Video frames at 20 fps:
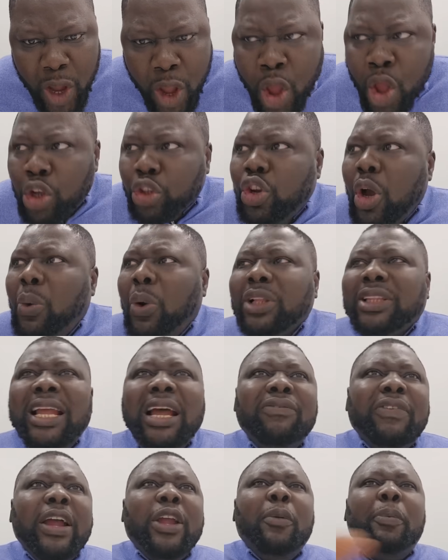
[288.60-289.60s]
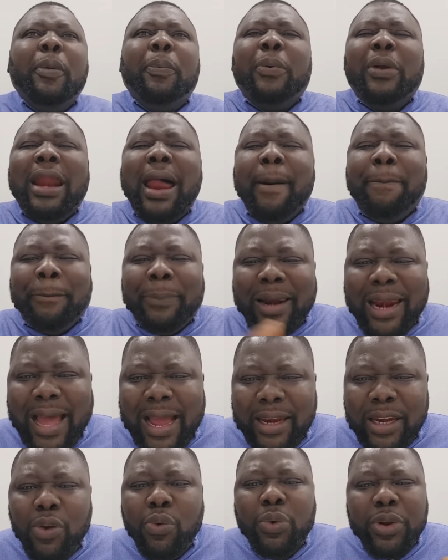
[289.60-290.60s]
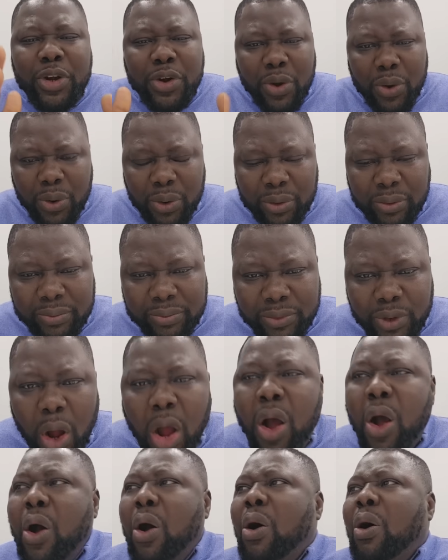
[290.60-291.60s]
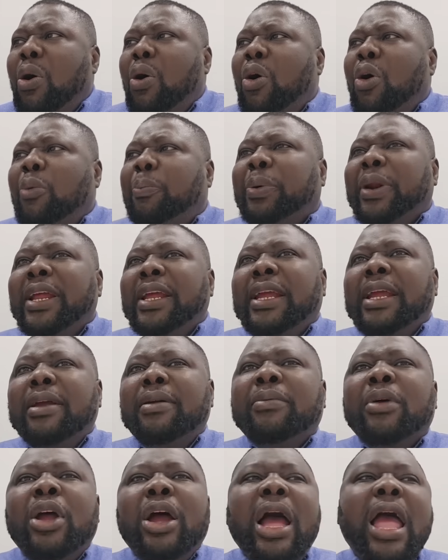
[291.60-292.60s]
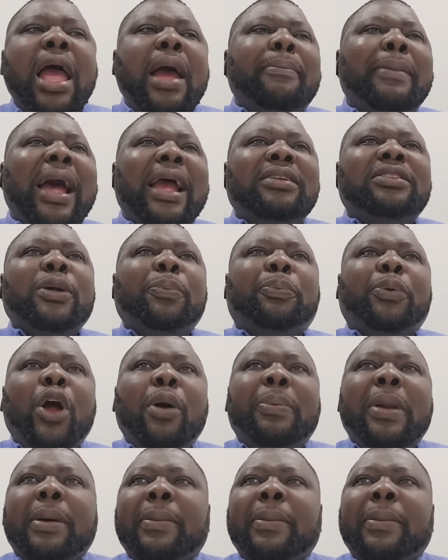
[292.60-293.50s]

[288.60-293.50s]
So whatever you people are planning, we know. Oh, bring him. Ekpa is the problem.